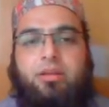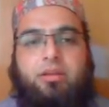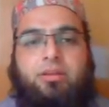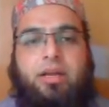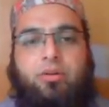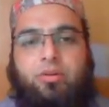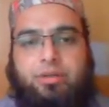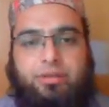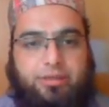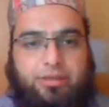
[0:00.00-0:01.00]
now
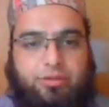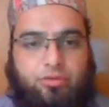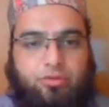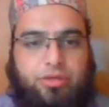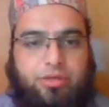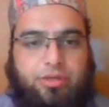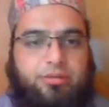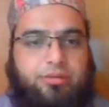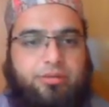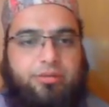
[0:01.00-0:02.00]
let's look
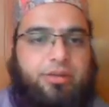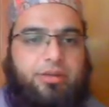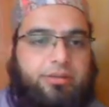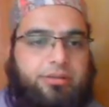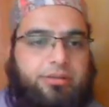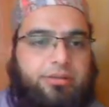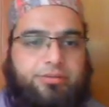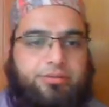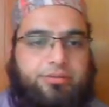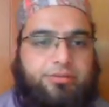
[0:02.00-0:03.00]

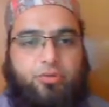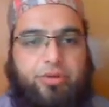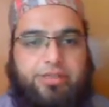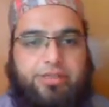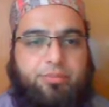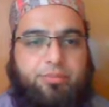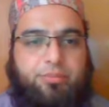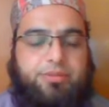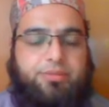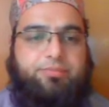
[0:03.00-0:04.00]
few more
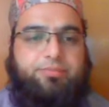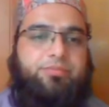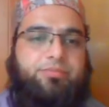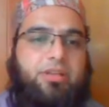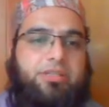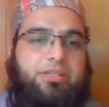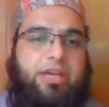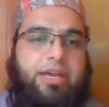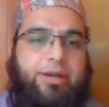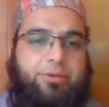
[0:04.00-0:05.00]
examples. See, we
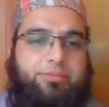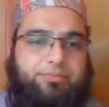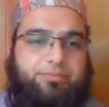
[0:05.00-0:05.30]
have